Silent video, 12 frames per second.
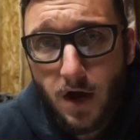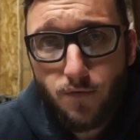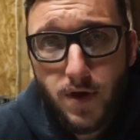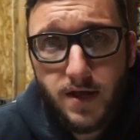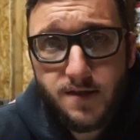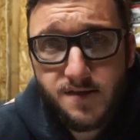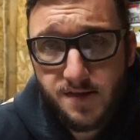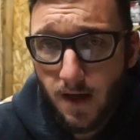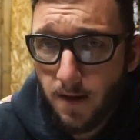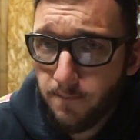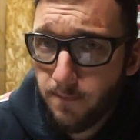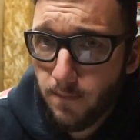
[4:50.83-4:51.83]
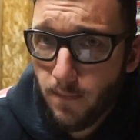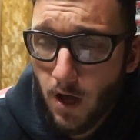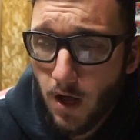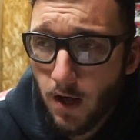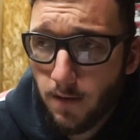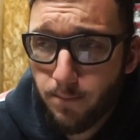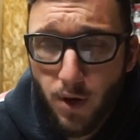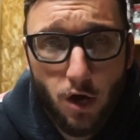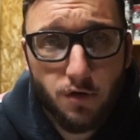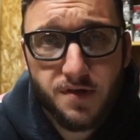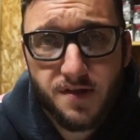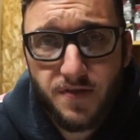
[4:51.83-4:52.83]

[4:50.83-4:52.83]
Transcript: I read some posts